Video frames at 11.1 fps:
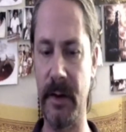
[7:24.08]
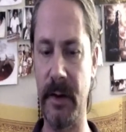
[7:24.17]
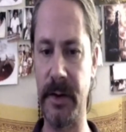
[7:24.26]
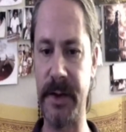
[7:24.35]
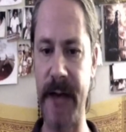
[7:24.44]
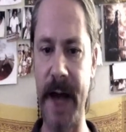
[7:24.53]

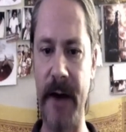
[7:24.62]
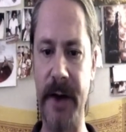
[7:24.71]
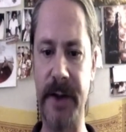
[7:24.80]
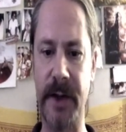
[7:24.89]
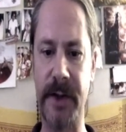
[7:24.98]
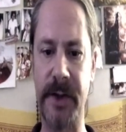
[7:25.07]
Saturn
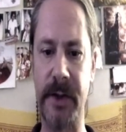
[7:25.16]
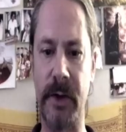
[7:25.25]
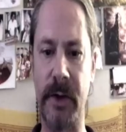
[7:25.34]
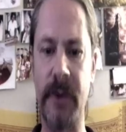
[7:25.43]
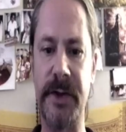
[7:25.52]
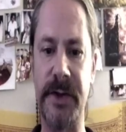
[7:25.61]
is also
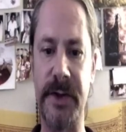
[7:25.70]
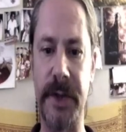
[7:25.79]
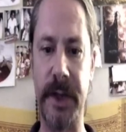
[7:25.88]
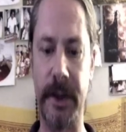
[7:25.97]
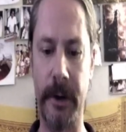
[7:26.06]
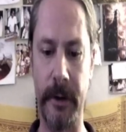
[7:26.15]
closest to
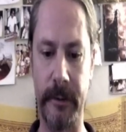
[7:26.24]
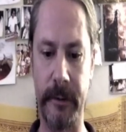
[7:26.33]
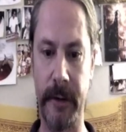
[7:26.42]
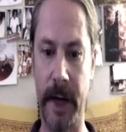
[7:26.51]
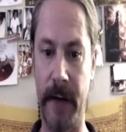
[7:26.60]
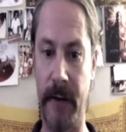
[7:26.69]
the Earth
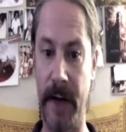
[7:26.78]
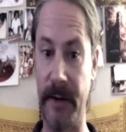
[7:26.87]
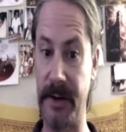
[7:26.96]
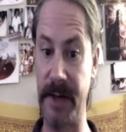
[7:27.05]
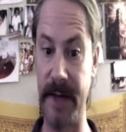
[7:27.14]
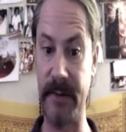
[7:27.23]
at around the
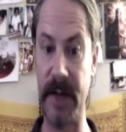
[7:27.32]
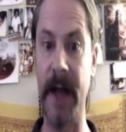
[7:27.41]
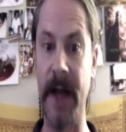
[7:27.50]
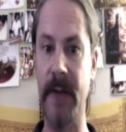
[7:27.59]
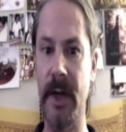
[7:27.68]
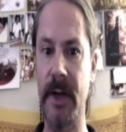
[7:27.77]
same
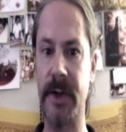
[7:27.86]
time.